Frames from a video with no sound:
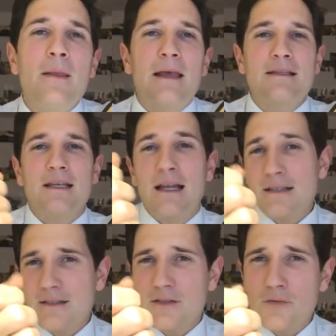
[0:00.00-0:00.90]
it
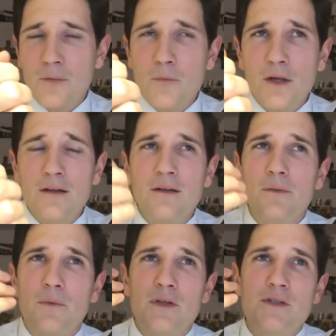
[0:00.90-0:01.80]
has a trim
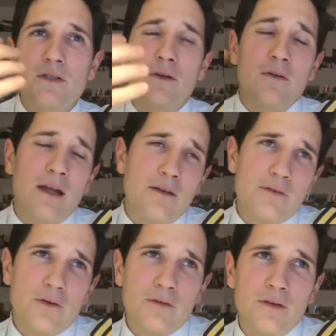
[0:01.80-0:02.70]
wheel which you don't
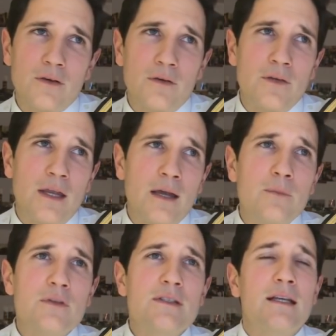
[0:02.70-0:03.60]
have on the
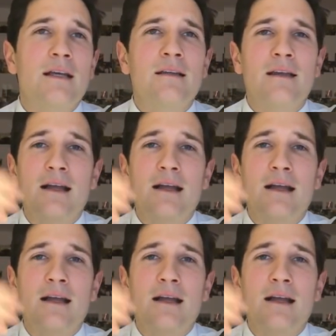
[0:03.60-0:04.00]
Airbus, and